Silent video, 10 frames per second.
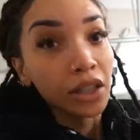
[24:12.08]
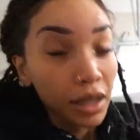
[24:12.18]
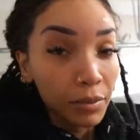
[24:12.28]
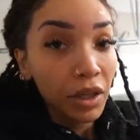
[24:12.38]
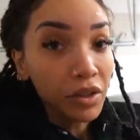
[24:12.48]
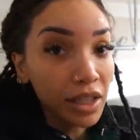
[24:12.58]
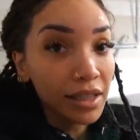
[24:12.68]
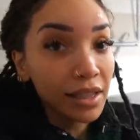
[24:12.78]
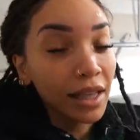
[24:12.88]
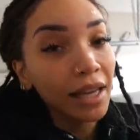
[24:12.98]
to keep those
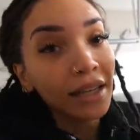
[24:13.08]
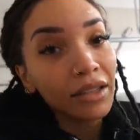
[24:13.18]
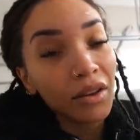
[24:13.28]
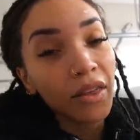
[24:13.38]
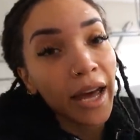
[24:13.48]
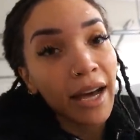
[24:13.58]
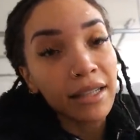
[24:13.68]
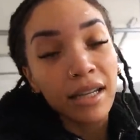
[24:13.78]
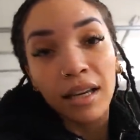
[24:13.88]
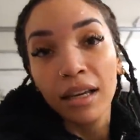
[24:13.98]
insulated so
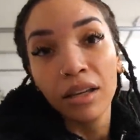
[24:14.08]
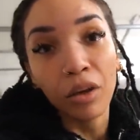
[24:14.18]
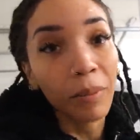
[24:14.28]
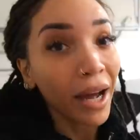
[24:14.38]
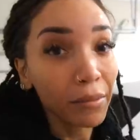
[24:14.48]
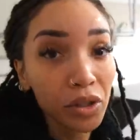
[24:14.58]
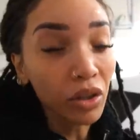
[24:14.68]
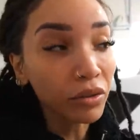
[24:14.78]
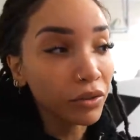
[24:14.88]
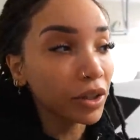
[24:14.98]
that your pipes
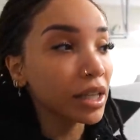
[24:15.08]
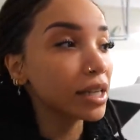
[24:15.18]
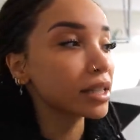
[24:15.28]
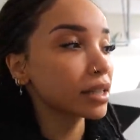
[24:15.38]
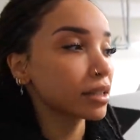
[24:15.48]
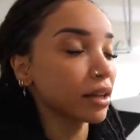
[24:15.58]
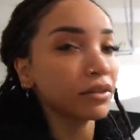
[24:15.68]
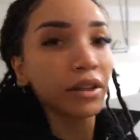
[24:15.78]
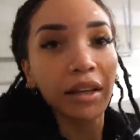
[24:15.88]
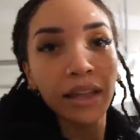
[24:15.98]
don't freeze and
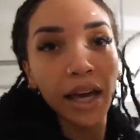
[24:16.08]
stuff like